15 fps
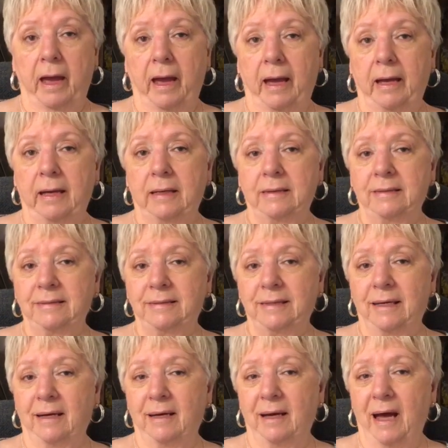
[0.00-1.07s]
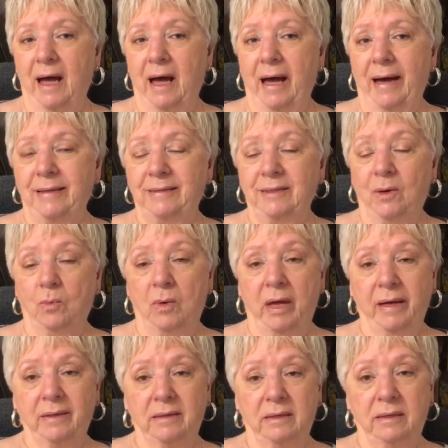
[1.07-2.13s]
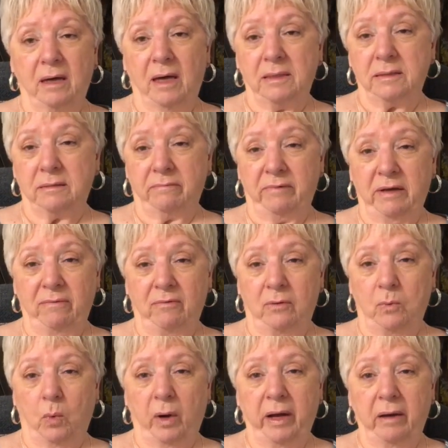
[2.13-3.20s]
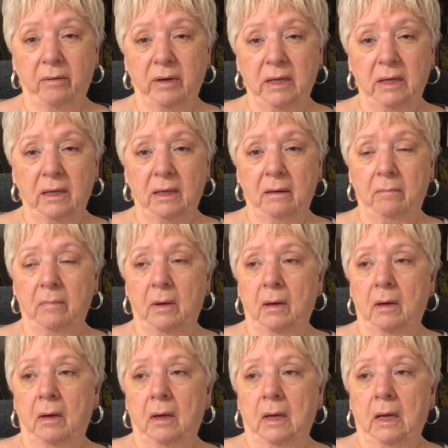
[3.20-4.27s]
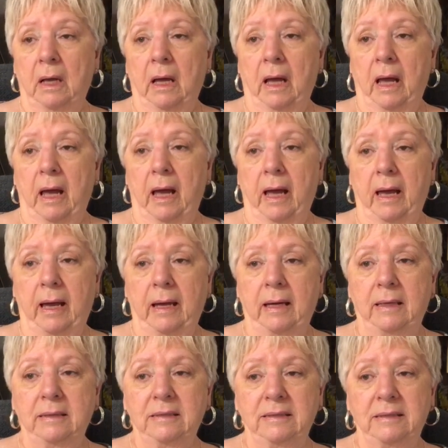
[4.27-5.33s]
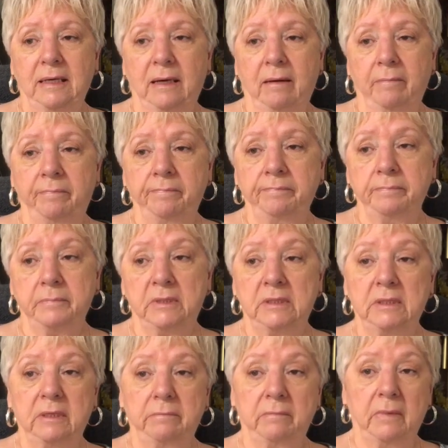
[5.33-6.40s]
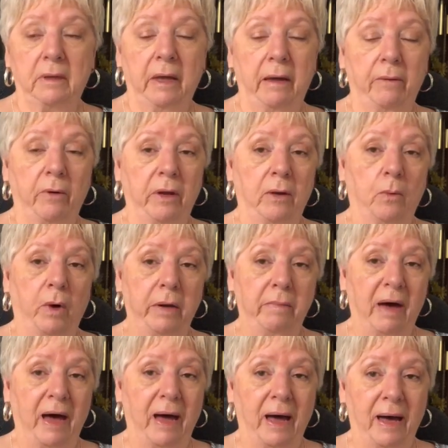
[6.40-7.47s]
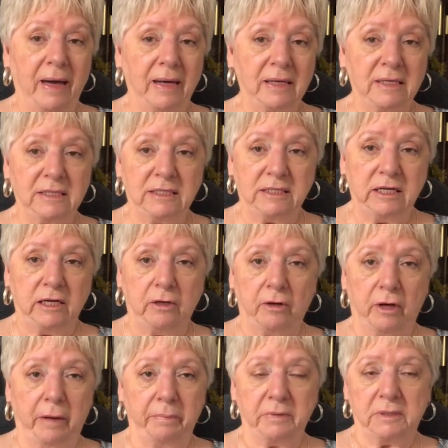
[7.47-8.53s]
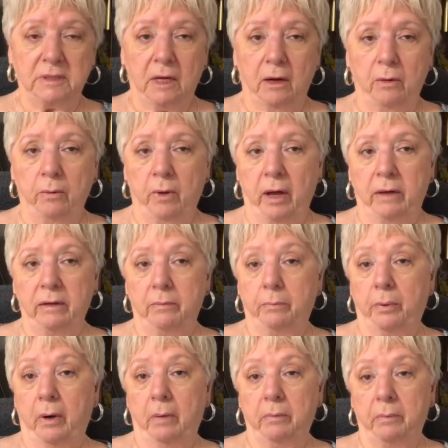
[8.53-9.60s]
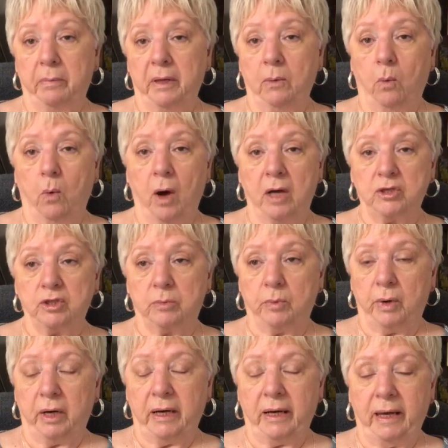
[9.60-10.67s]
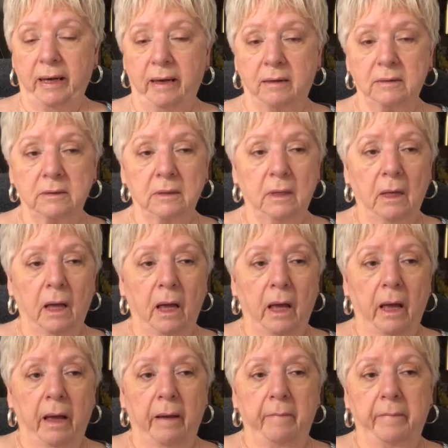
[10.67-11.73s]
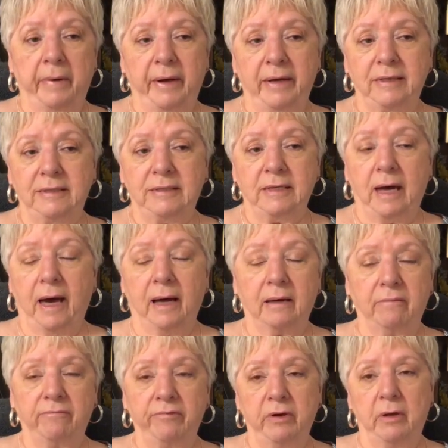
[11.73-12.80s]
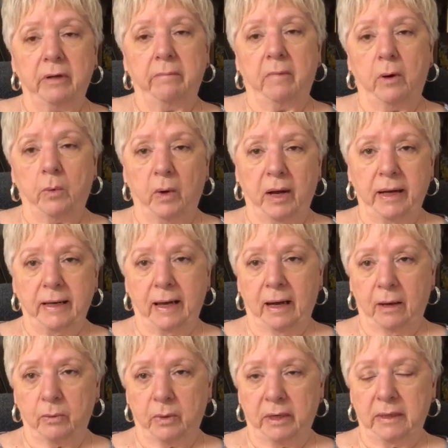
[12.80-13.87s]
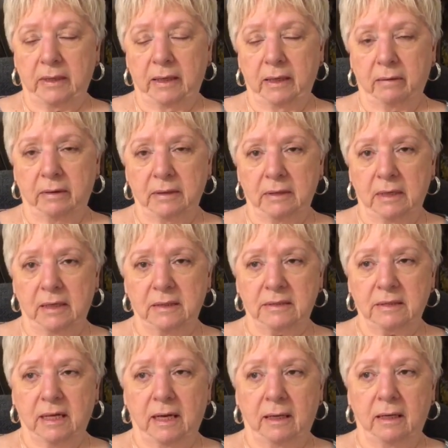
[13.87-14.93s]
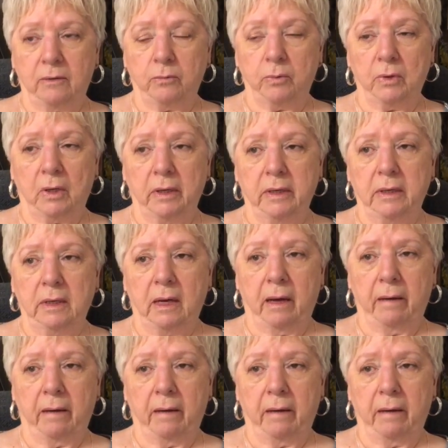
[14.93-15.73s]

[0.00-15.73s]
And I don't like the thoughts of even wearing them. And and the way my eyes tear up so, it probably wash them right out. but I can feel in my right eye right now it's getting really